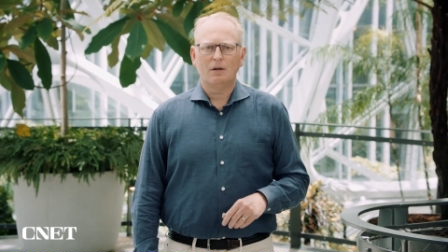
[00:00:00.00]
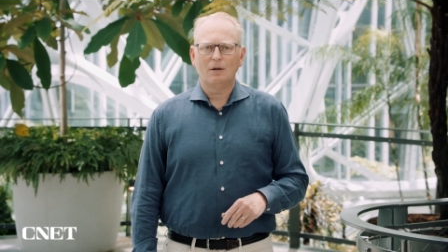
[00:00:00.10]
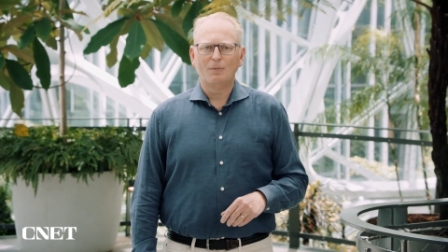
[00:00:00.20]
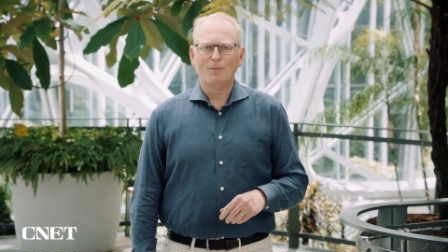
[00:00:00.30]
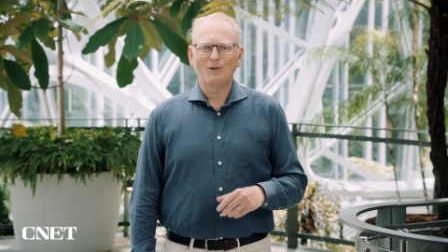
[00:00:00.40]

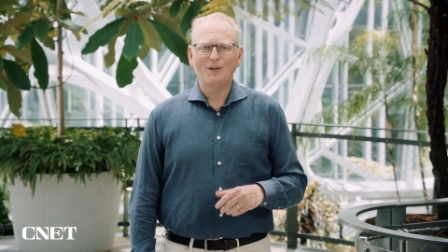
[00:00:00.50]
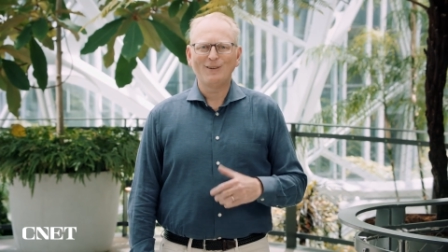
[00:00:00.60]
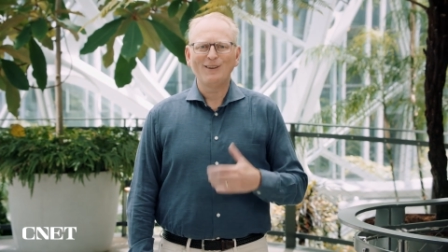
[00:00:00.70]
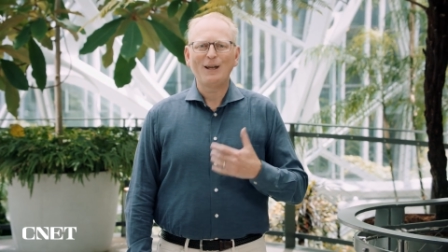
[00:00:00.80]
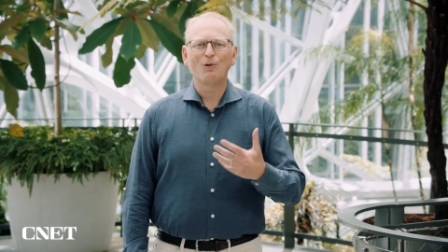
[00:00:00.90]
The
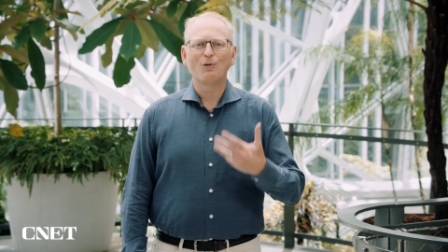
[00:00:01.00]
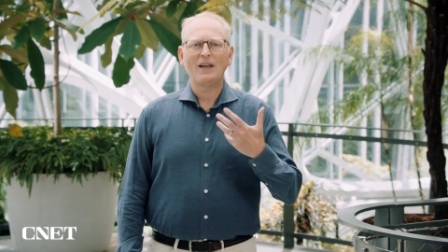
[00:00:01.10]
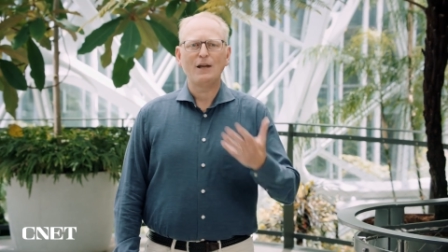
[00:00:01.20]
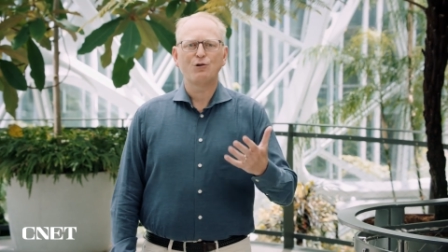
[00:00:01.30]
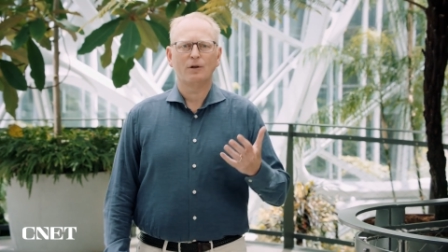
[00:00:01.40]
multilingual
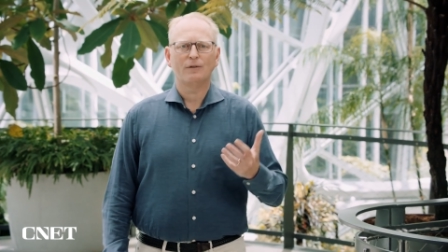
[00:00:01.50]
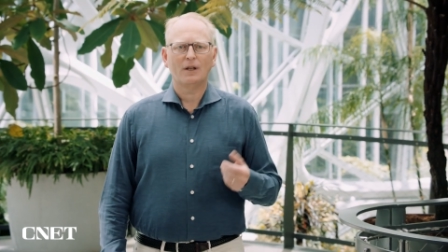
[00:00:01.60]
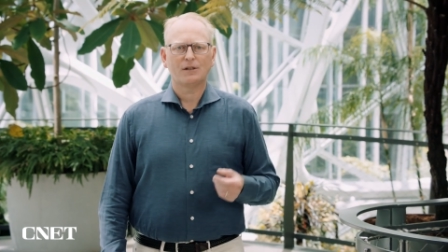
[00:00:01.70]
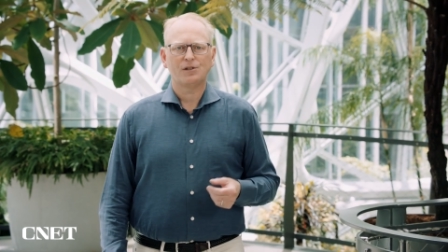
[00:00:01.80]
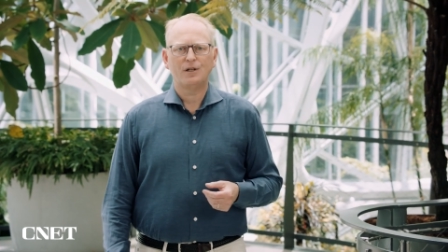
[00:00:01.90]
nature of
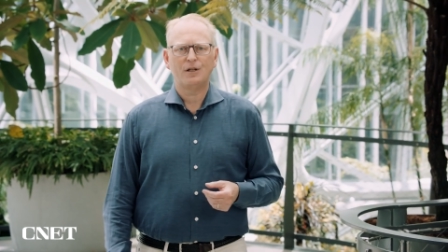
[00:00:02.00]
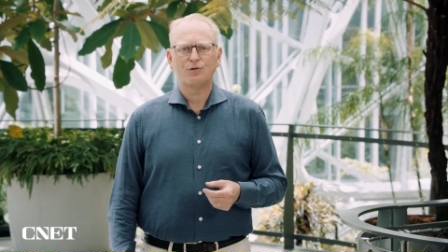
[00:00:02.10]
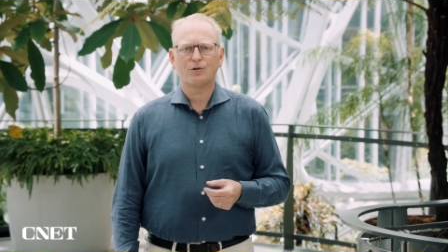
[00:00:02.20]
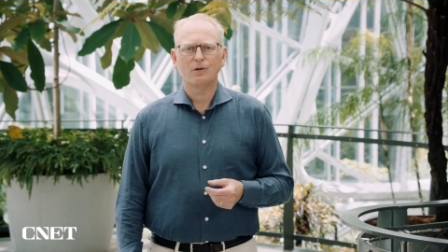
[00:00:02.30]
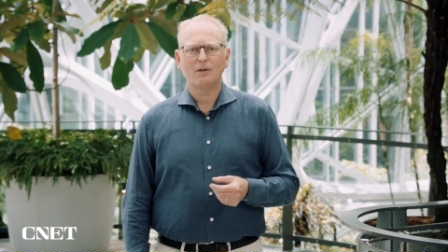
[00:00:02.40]
Alexa
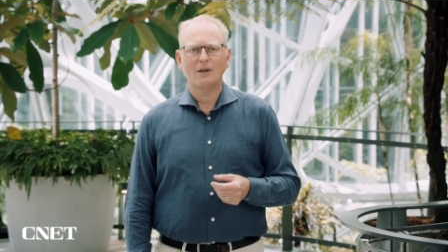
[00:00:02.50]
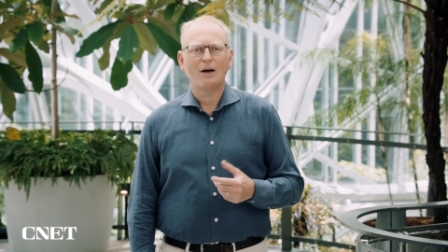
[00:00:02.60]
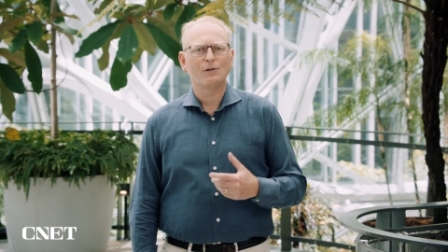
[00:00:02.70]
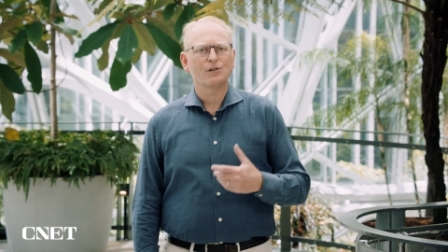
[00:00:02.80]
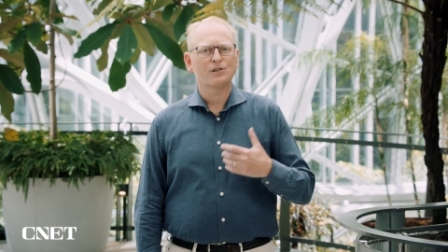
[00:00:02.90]
Teacher
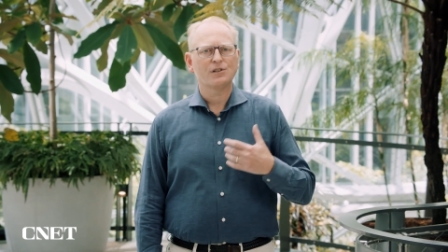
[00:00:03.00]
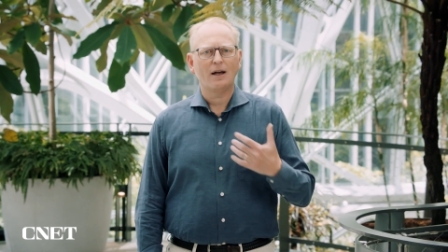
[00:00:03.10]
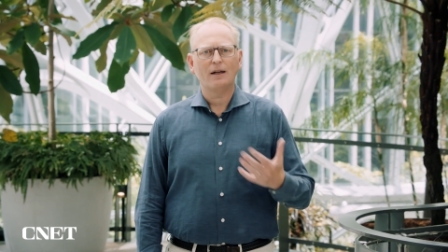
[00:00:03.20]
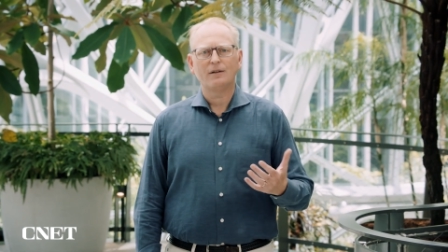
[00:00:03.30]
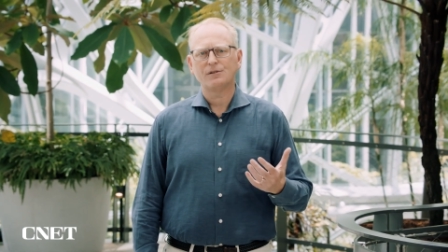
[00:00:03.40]
allows our
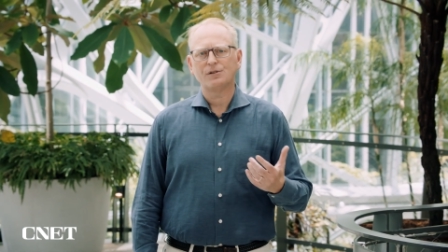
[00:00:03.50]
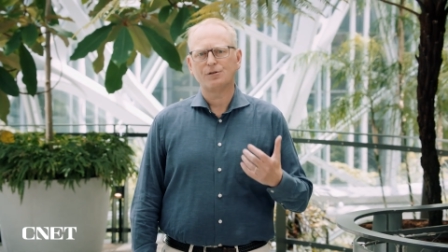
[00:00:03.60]
scientists